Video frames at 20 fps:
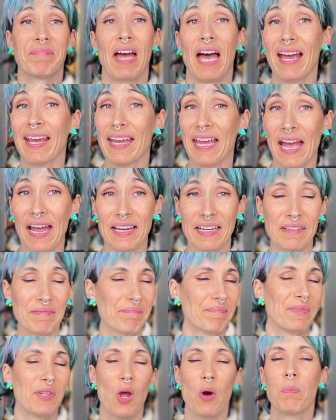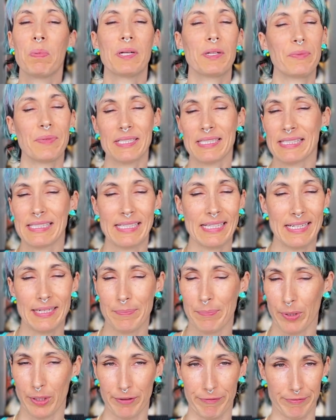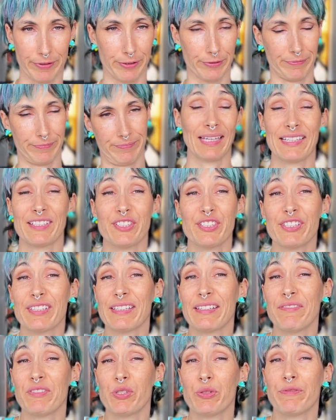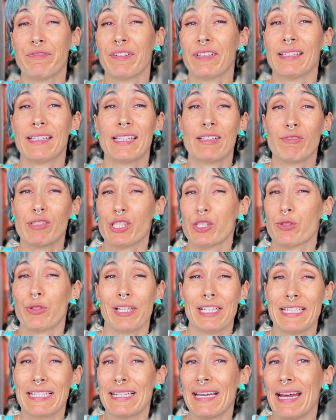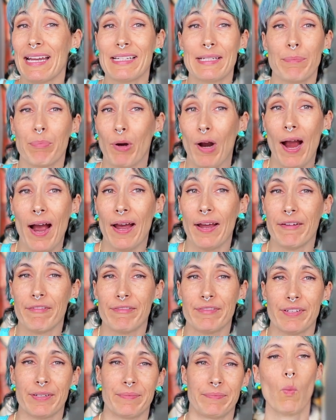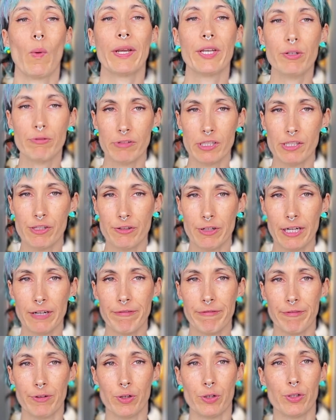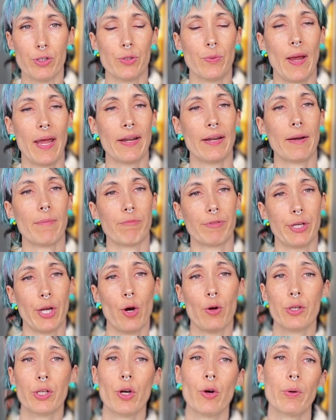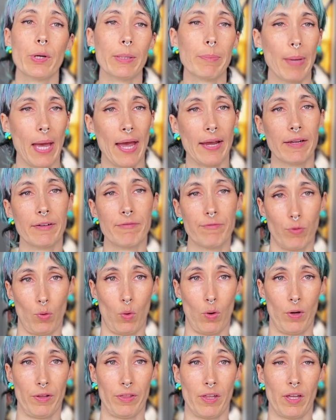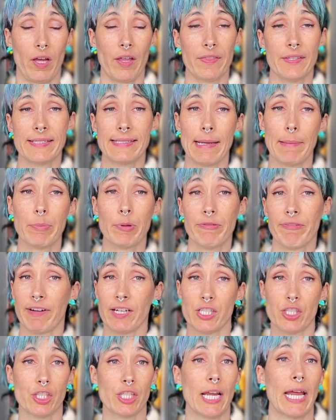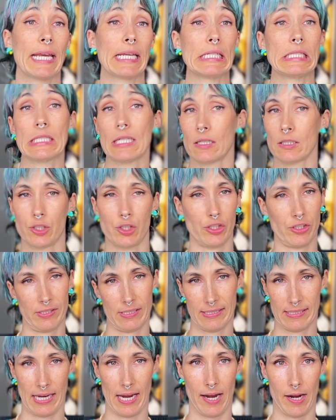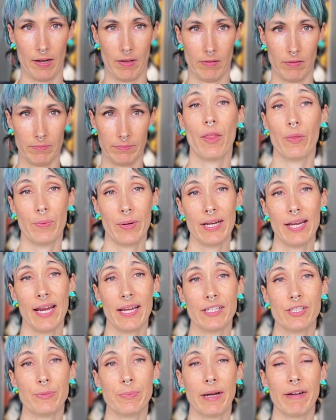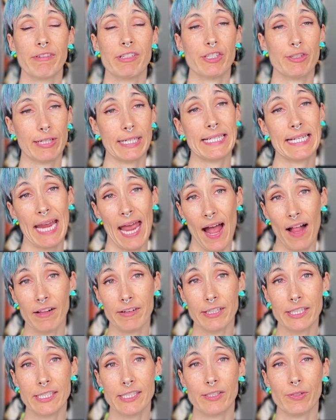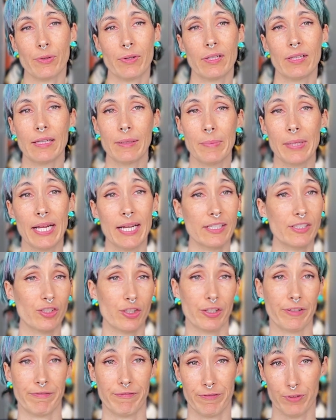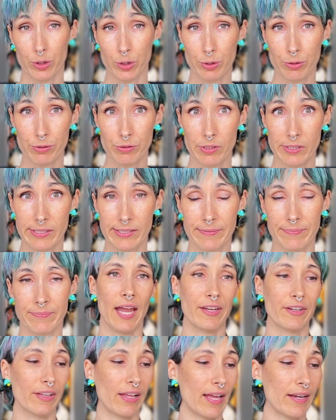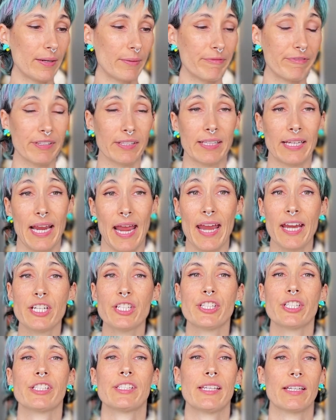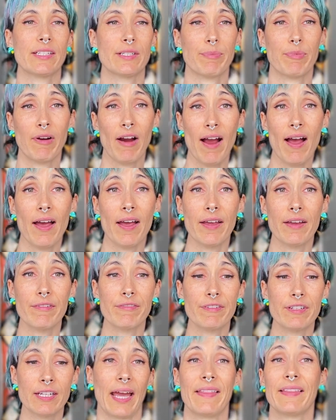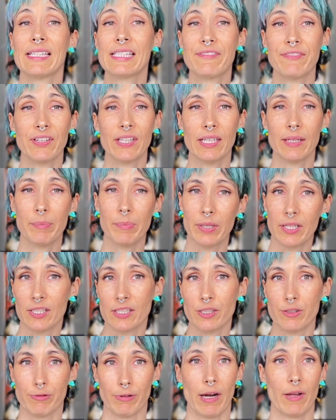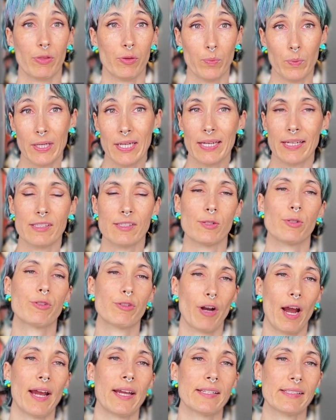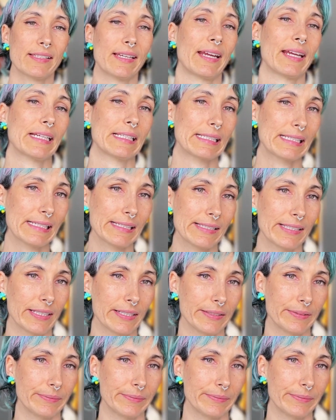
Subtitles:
I get it. Nobody wants to eat hard food. That just leaves you feeling restricted and deprived. When you restrict food, you end up yo-yoing back and forth on the deprivation and indulgence scale. On the one hand, you might restrict calories or eliminate certain foods, and you'll end up feeling anxious and deprived, and this feeling builds throughout the week as you try and stay consistent.